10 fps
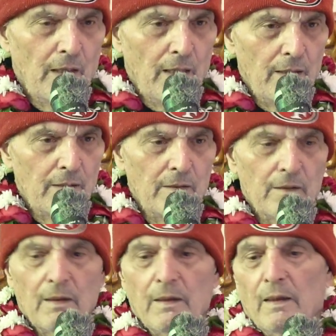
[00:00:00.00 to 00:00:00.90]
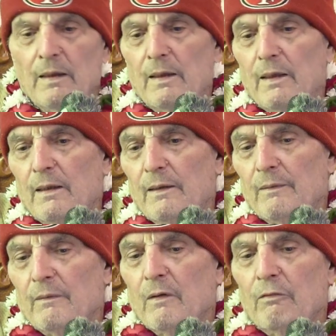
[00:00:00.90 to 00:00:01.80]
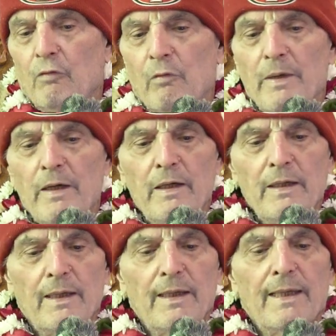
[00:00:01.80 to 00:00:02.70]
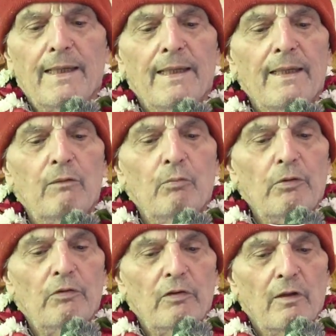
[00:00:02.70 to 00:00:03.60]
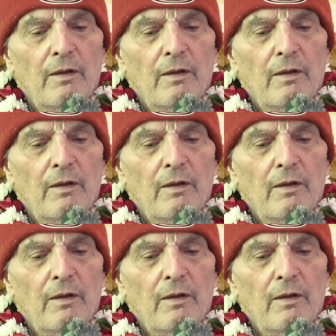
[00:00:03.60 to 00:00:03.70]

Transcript: And uh, for me, it was